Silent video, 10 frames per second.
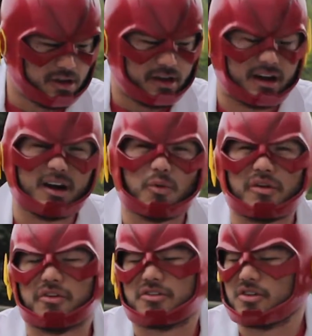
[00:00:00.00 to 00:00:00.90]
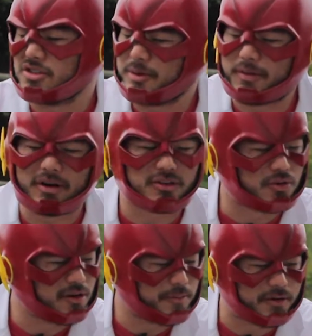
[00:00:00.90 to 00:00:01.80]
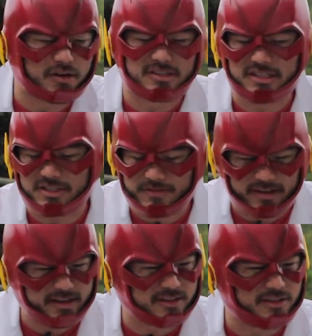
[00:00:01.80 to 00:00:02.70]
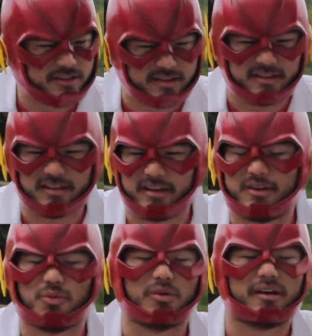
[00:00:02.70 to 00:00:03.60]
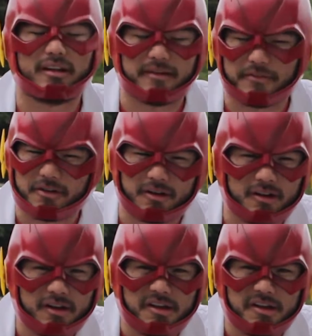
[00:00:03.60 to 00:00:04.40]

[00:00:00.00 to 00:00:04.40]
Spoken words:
Whether it's Hershey Park, Dorney Park, Six Flags, Disneyland, whatever